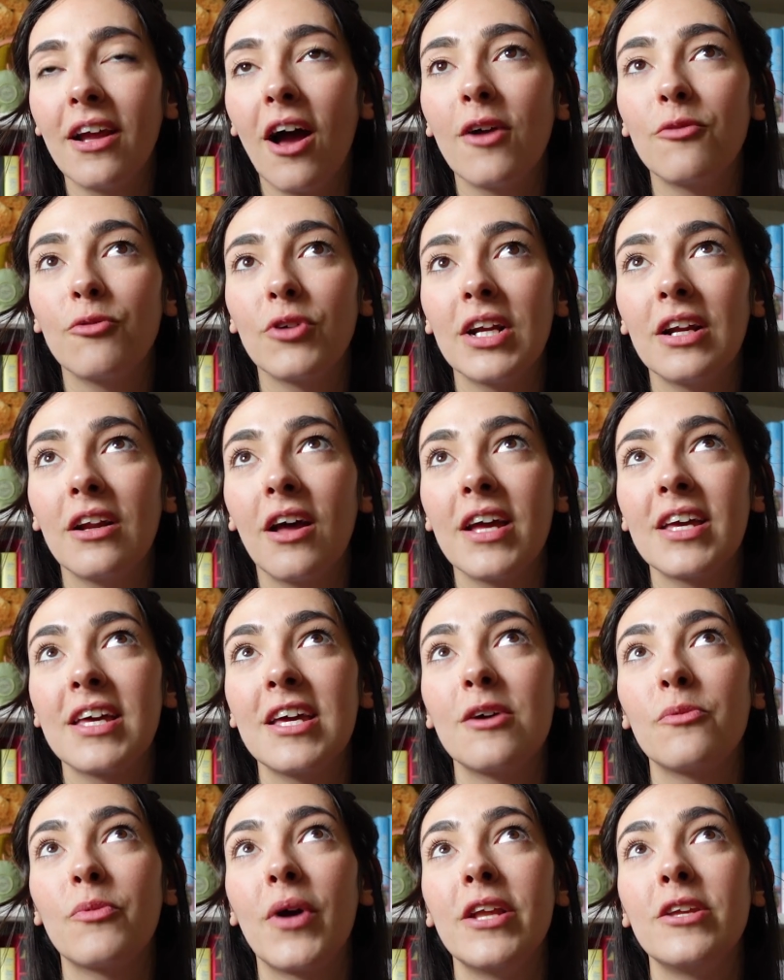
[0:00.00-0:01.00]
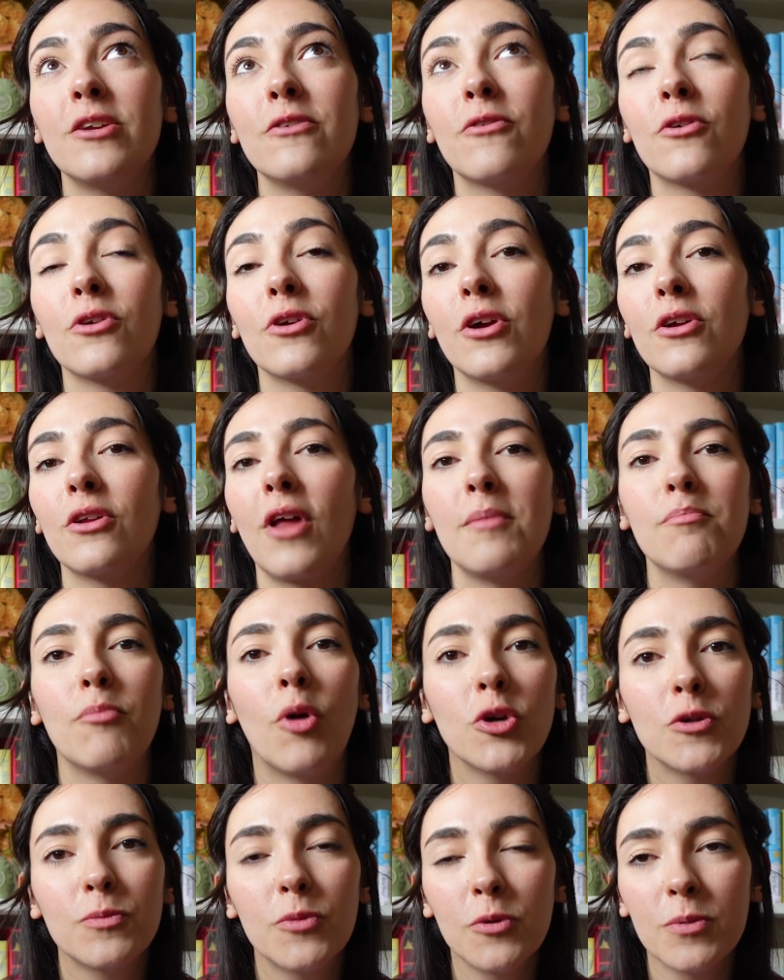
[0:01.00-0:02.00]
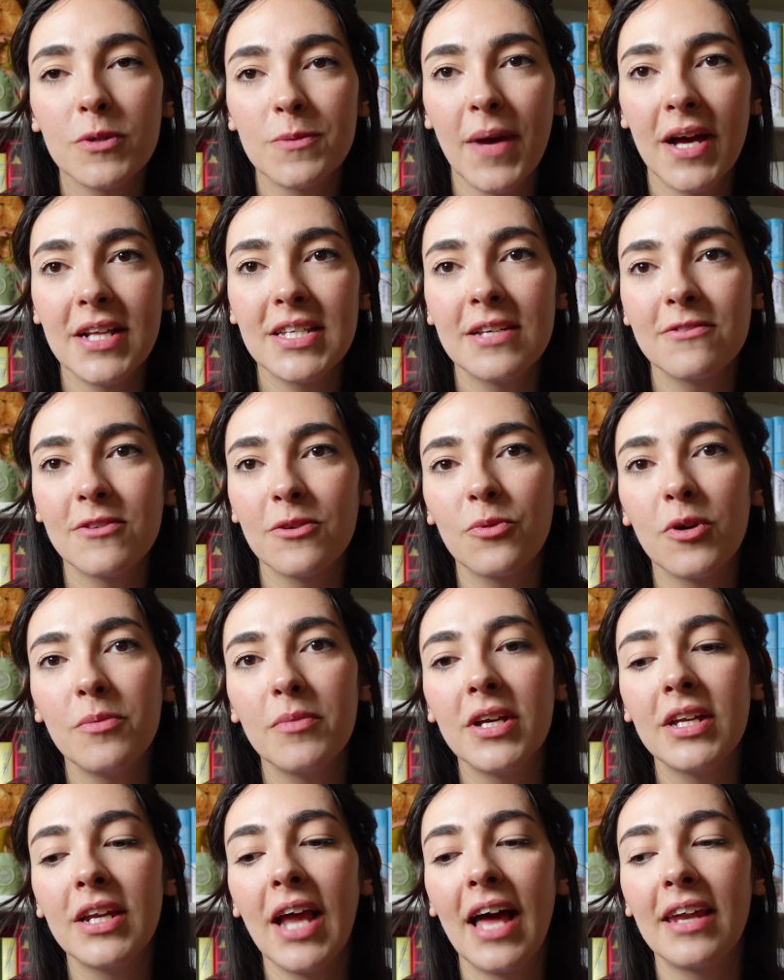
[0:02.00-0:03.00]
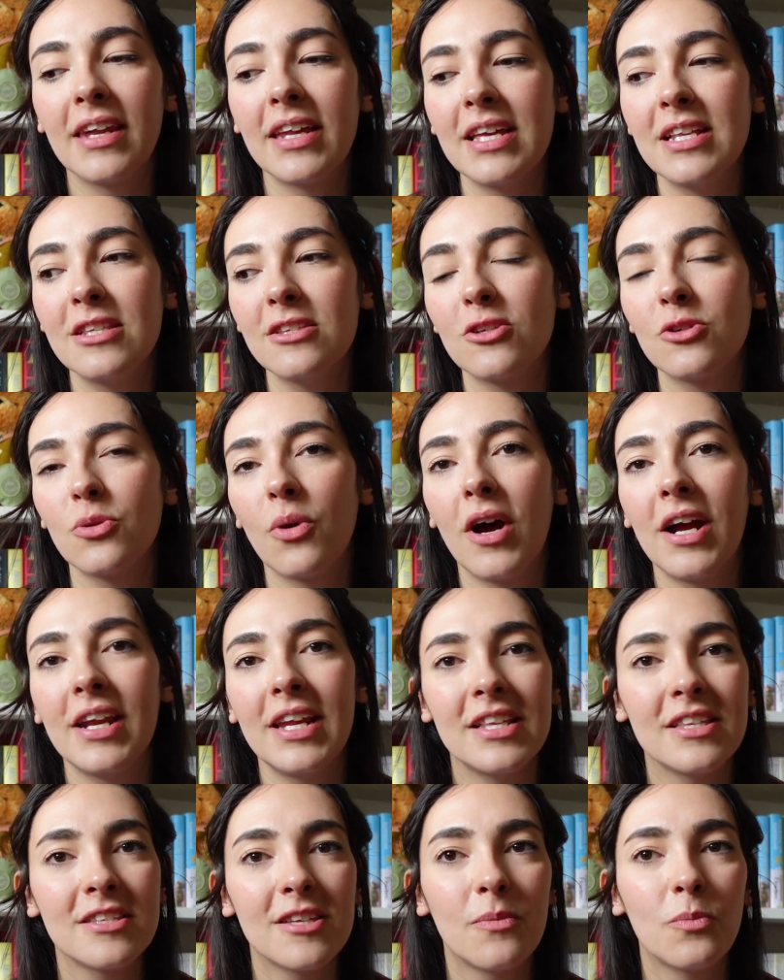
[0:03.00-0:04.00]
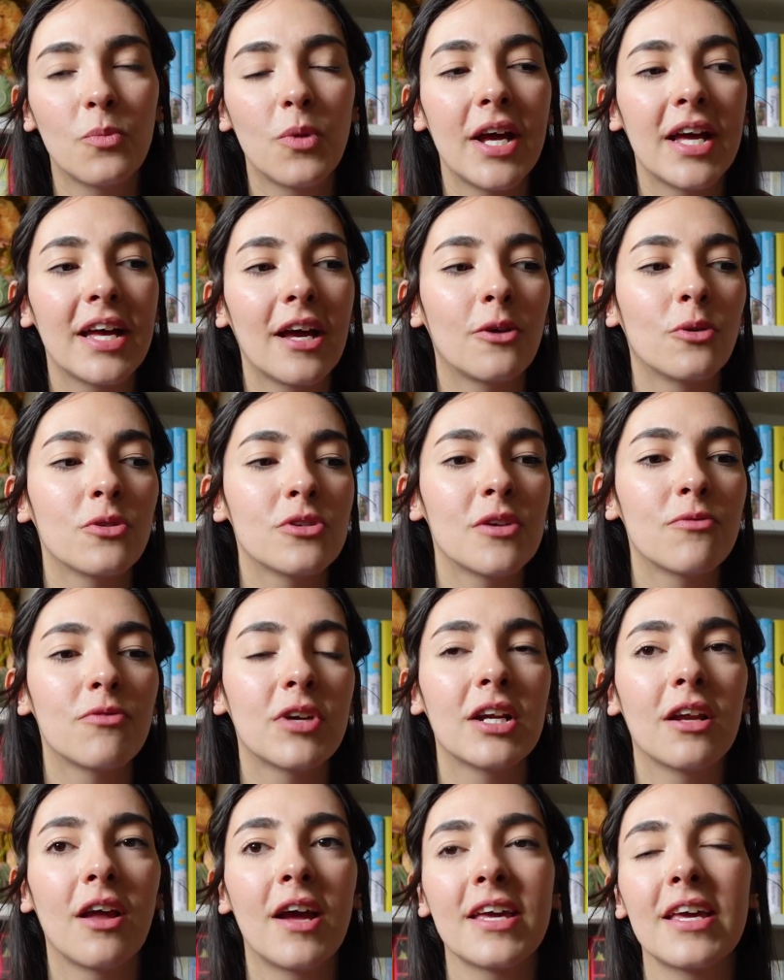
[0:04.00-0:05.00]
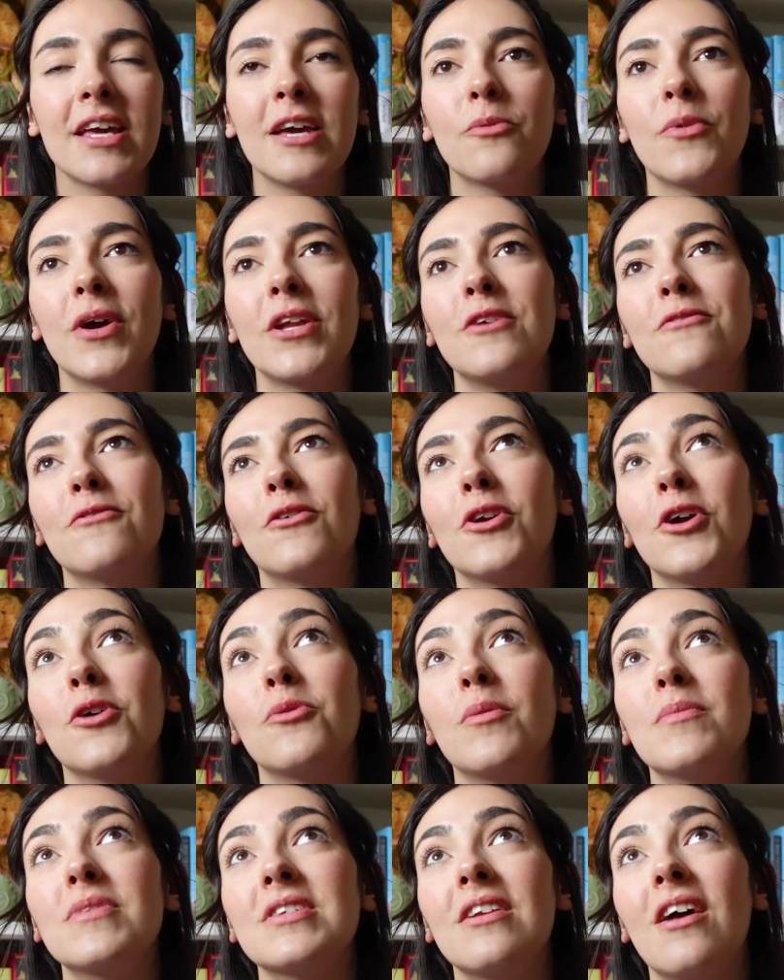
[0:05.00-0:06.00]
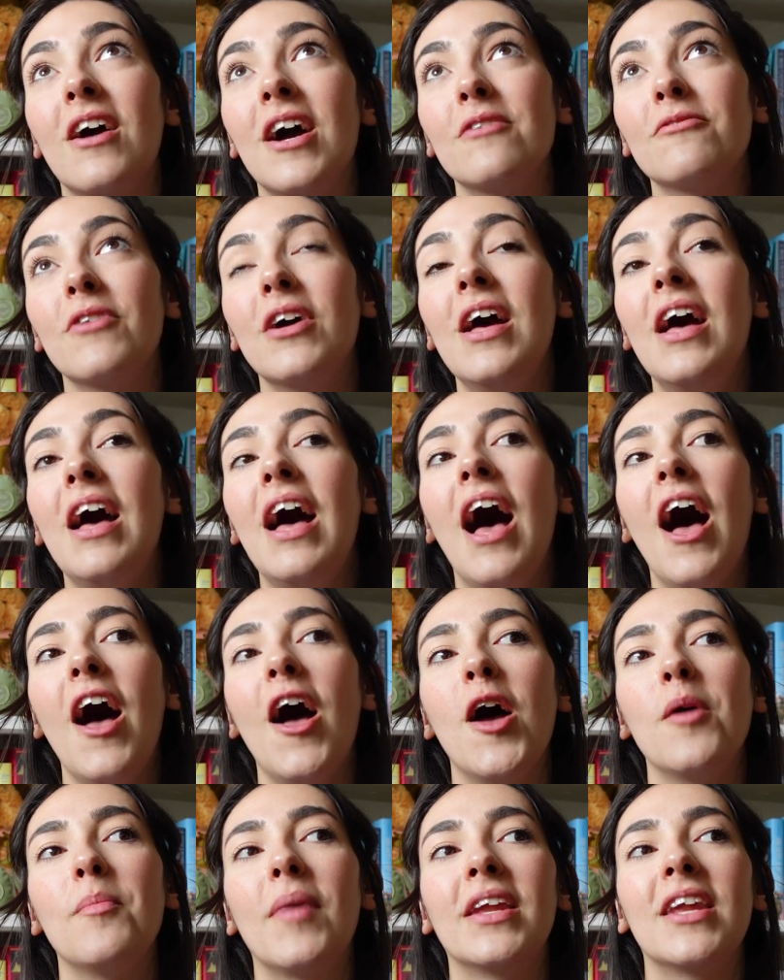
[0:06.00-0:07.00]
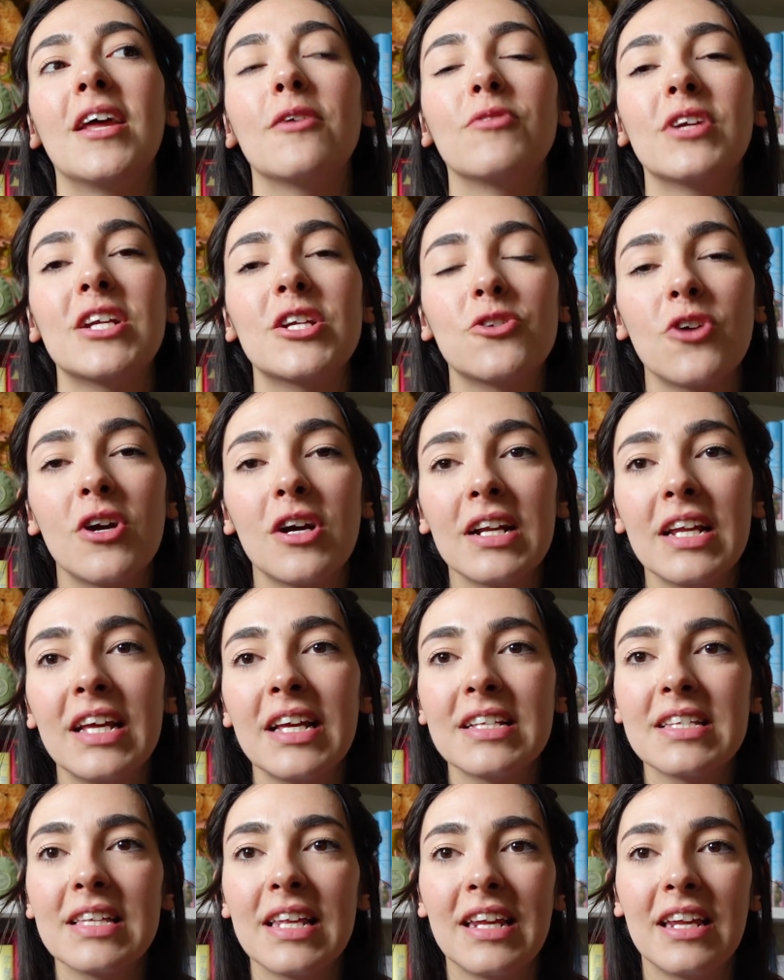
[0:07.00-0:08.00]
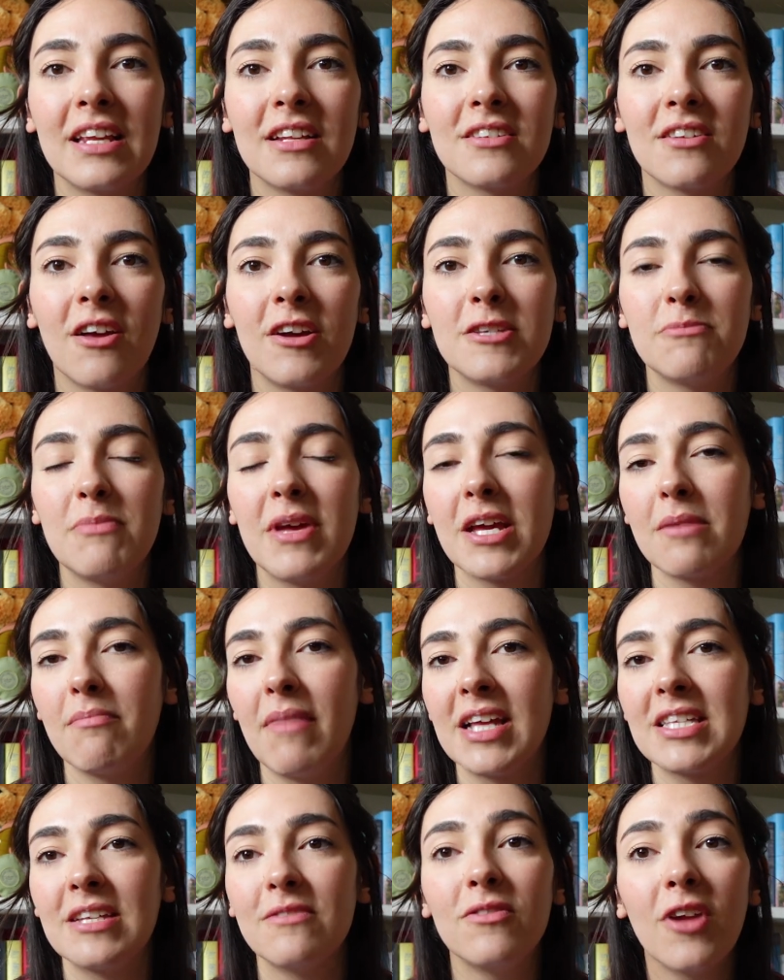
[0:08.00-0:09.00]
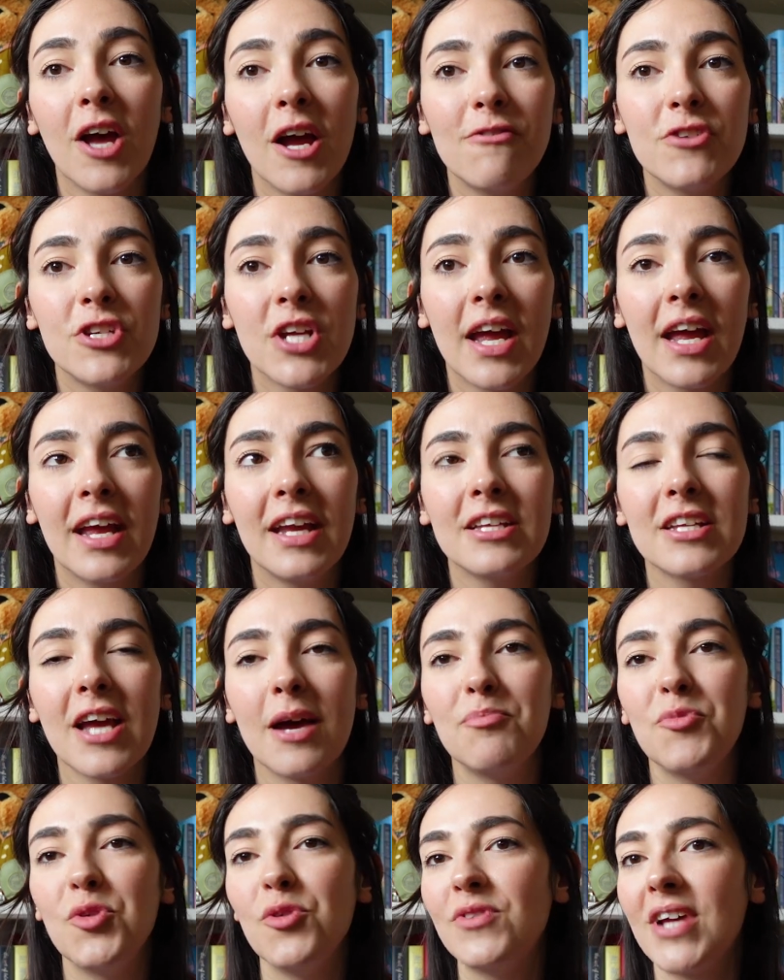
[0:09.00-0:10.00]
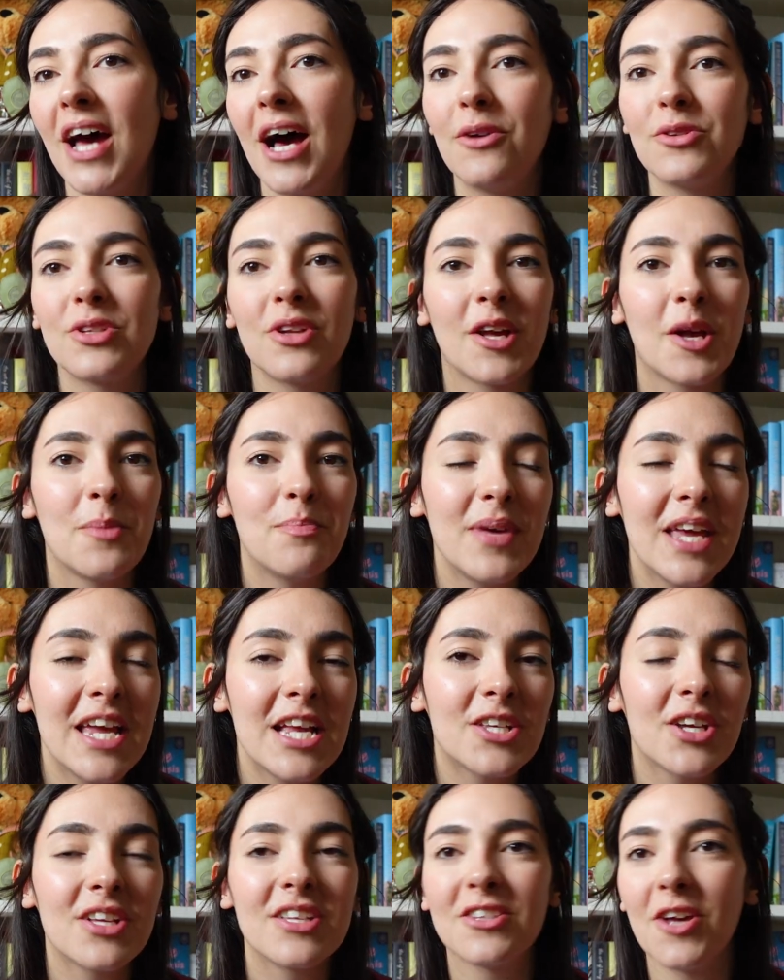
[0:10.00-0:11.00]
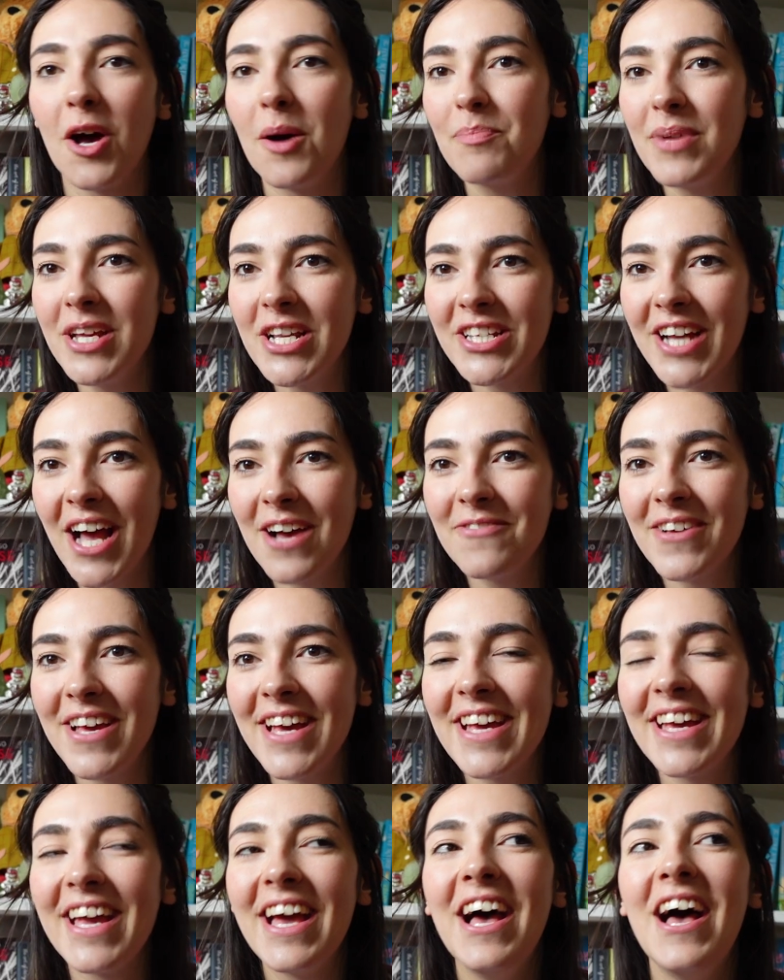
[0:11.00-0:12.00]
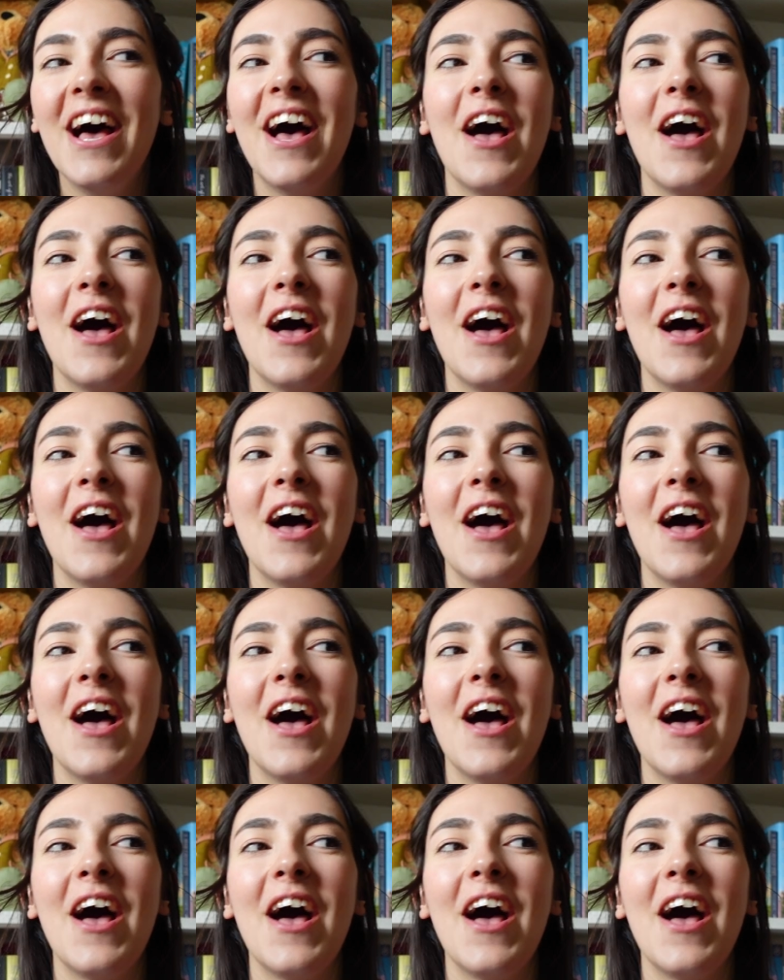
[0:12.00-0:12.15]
I really like it when you follow like multiple perspectives of women and they intertwine in some way. I also really like it when you follow a woman's life and they're really struggling, so then they decide to make a massive life change and move down to like a beach and start a beach cafe.